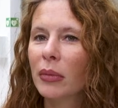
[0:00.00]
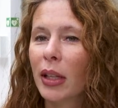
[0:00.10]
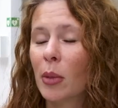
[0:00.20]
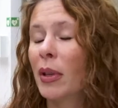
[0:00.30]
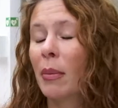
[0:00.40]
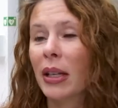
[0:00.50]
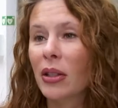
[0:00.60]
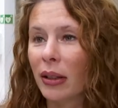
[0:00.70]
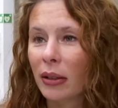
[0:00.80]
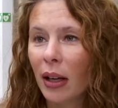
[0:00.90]
it's been
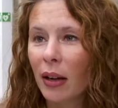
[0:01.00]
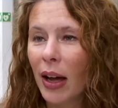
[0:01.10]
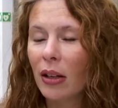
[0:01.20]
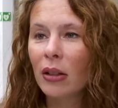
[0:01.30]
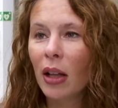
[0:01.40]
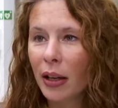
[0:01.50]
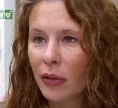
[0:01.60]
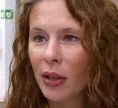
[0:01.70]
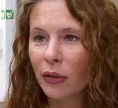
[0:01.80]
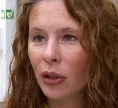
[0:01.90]
amazing. I've had a lot
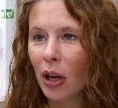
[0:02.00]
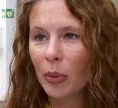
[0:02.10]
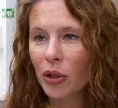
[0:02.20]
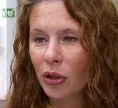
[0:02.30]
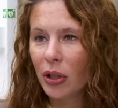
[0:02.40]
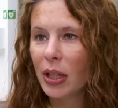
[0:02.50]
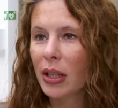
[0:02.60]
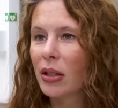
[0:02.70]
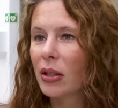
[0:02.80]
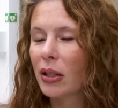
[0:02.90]
of different
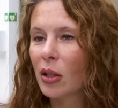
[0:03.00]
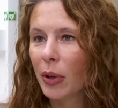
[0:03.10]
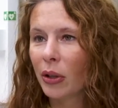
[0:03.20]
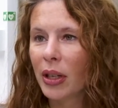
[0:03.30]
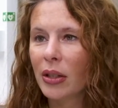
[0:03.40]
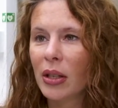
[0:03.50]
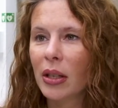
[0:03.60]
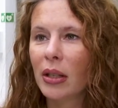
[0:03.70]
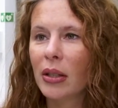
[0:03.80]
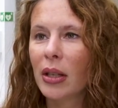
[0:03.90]
opportunities and
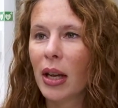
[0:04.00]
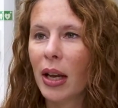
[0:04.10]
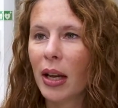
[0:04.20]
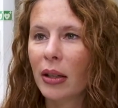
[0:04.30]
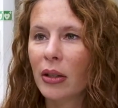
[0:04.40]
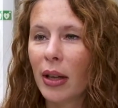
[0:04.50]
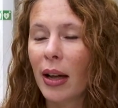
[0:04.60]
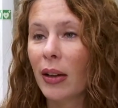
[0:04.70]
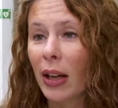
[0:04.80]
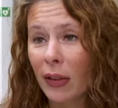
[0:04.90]
experiences and
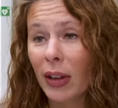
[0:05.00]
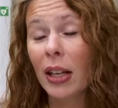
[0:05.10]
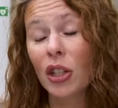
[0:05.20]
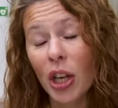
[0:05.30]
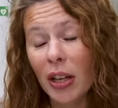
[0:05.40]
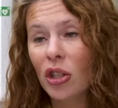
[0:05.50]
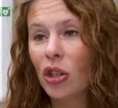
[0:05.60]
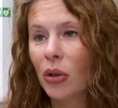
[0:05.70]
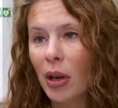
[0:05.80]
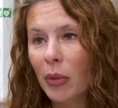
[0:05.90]
have had a chance to
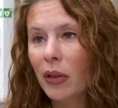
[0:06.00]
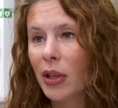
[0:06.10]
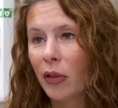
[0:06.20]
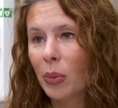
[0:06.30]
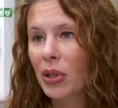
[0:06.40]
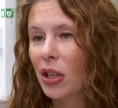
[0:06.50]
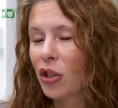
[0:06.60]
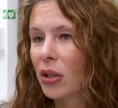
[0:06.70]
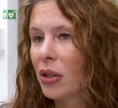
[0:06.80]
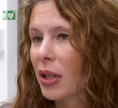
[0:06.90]
do a number of different
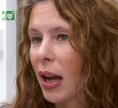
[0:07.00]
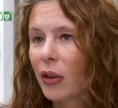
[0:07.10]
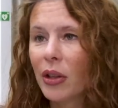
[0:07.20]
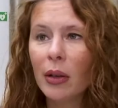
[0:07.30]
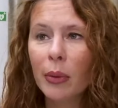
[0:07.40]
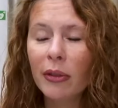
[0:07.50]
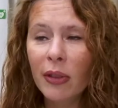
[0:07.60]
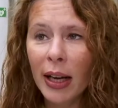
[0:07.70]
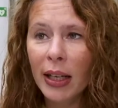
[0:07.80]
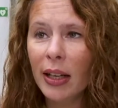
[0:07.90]
positions and everything from
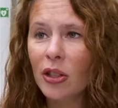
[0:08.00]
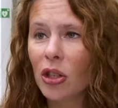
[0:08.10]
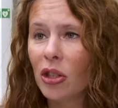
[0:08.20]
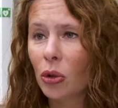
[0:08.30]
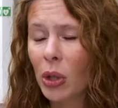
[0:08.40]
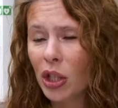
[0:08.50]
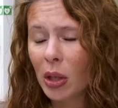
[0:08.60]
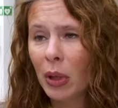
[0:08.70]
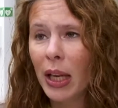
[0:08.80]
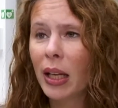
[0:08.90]
finance to
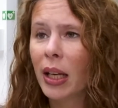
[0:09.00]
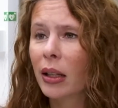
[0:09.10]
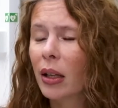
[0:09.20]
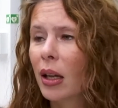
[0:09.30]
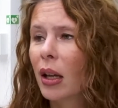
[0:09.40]
strategic planning